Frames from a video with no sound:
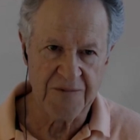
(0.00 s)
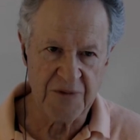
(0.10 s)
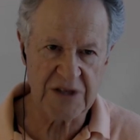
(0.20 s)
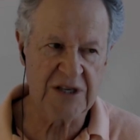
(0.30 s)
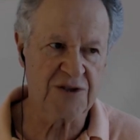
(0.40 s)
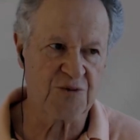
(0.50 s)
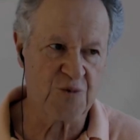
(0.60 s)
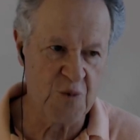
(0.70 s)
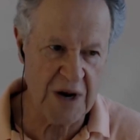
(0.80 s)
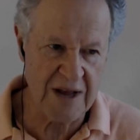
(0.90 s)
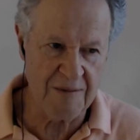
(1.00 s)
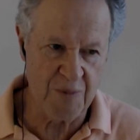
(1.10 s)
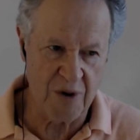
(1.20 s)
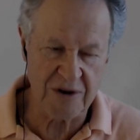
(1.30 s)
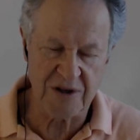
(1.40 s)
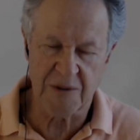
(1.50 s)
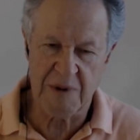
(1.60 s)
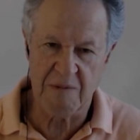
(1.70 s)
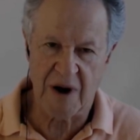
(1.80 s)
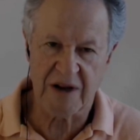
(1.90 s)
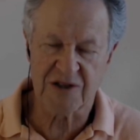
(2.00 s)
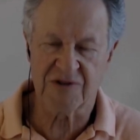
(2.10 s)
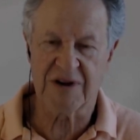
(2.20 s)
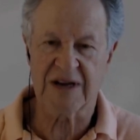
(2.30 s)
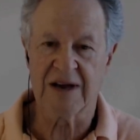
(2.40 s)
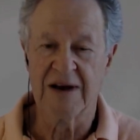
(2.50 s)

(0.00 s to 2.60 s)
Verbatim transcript: This is really important to be monitoring.